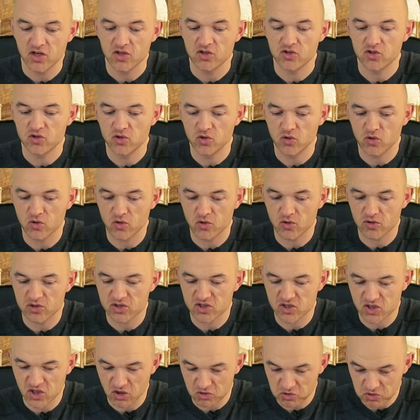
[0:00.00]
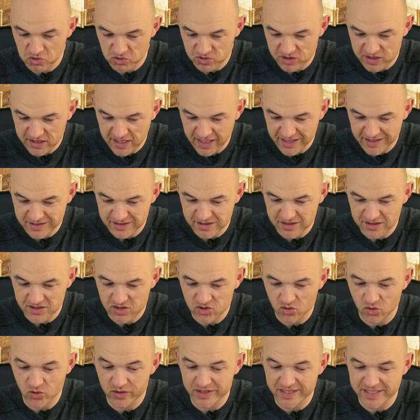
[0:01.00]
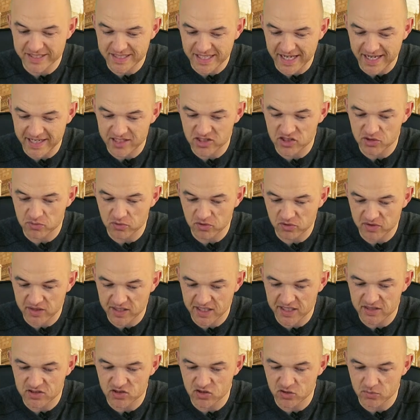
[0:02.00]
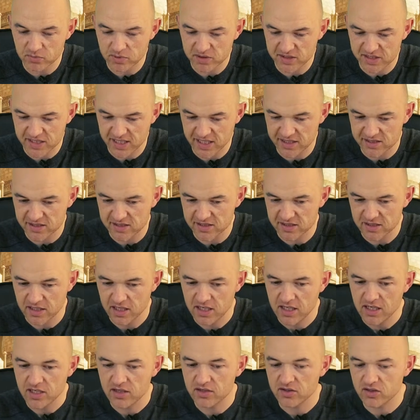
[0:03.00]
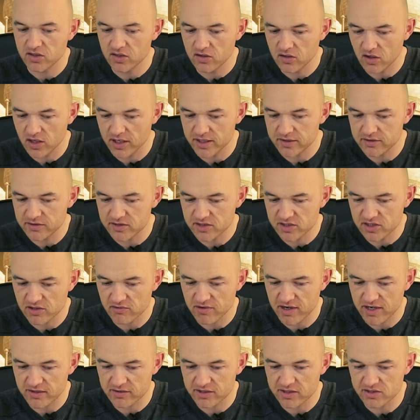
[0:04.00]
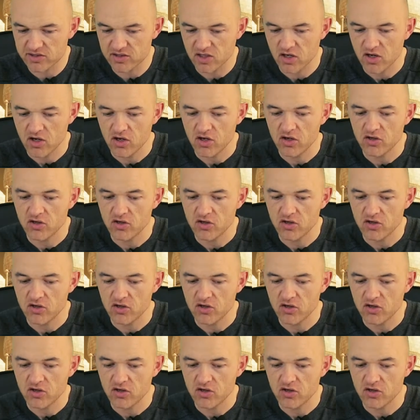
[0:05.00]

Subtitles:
your social status, or the tangible things you possess, the guidance around this.